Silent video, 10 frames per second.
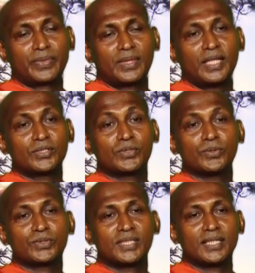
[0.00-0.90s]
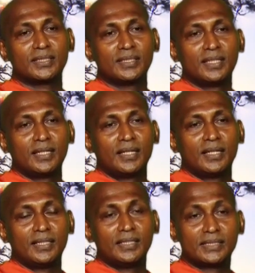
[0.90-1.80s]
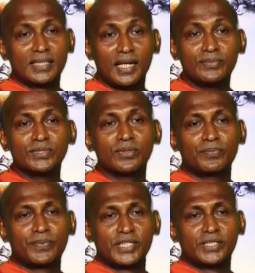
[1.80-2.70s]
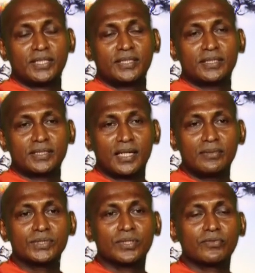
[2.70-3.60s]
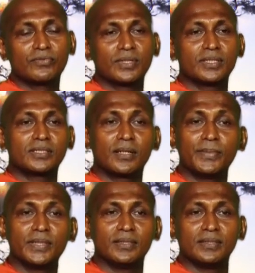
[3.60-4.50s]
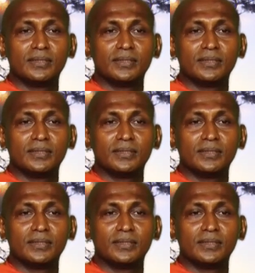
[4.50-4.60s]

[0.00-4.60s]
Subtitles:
That shows that in the times of pressure, in the times of trouble,